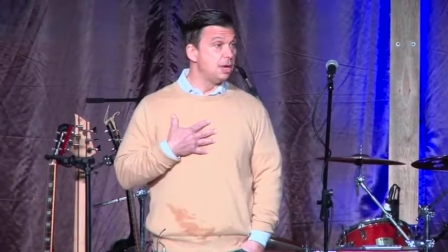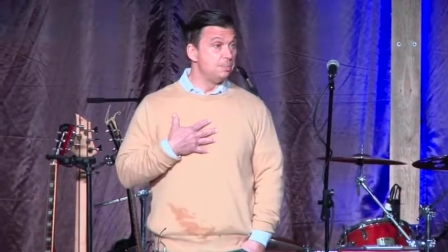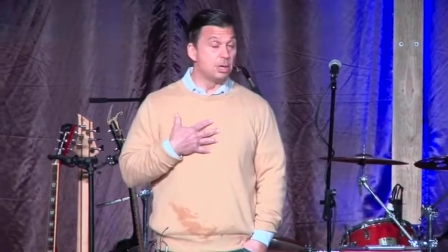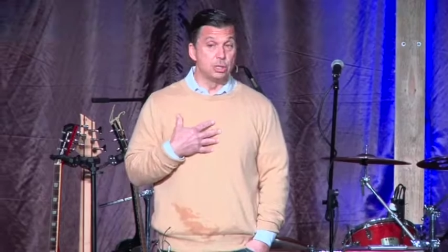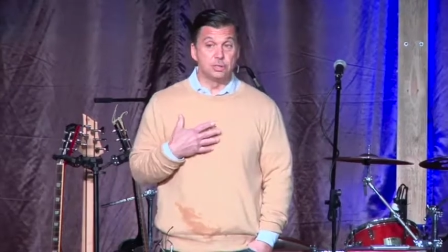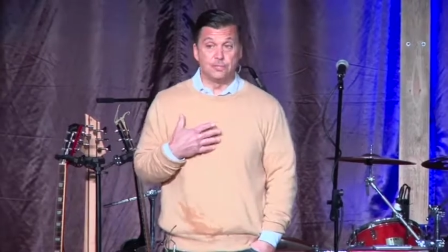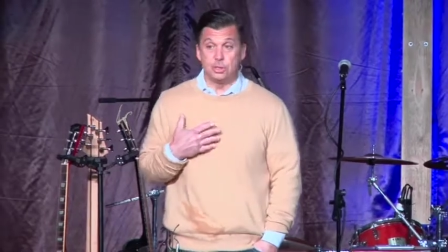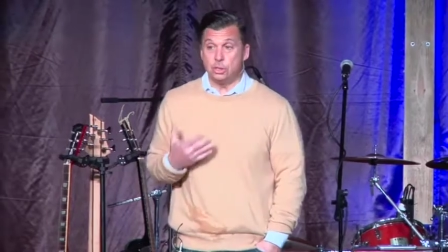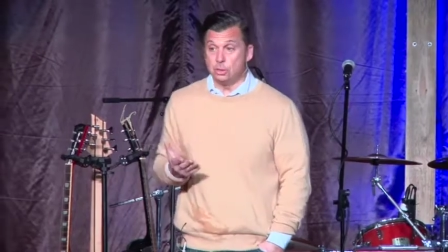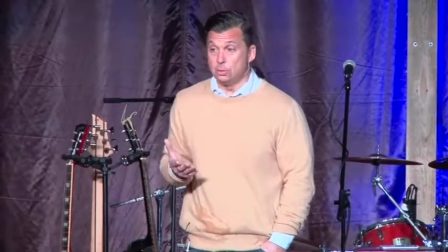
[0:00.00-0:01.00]
Because for
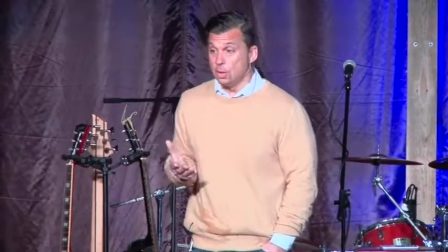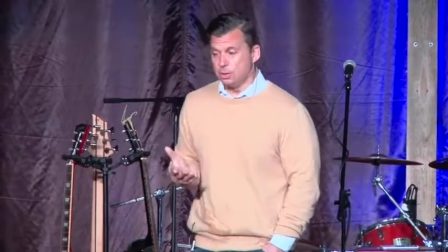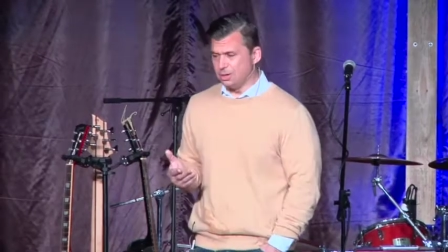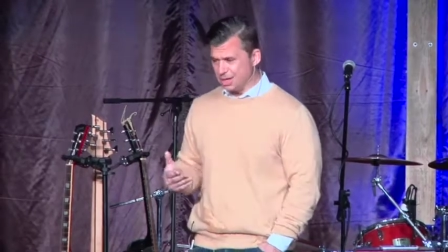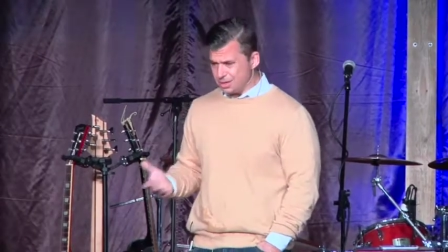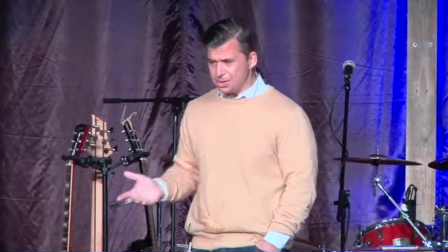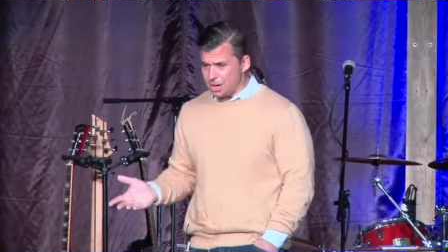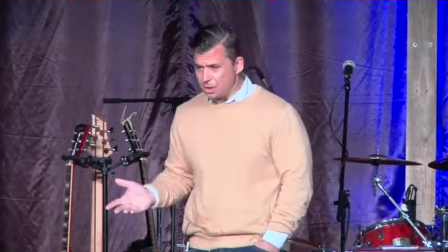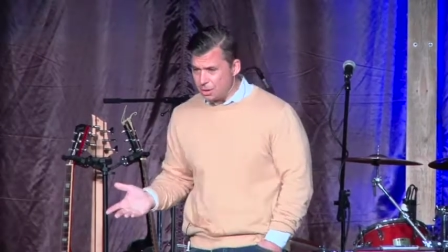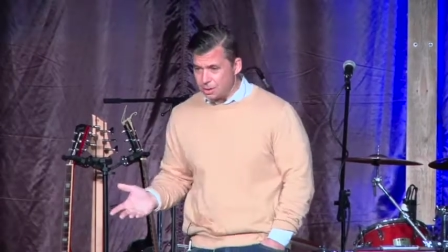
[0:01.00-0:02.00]
you, you think it's not
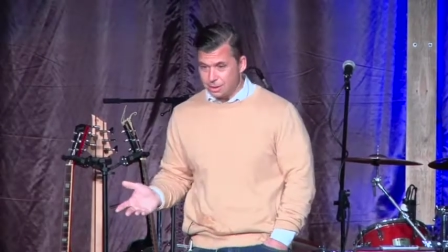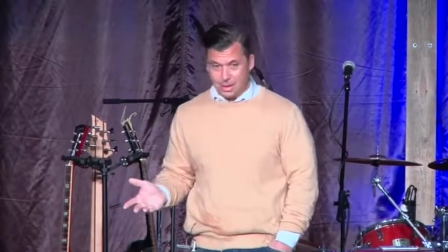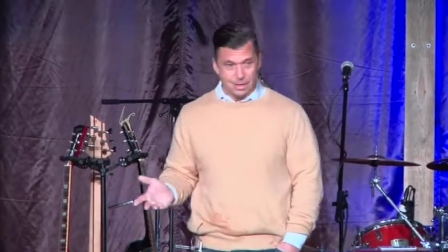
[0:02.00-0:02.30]
hard.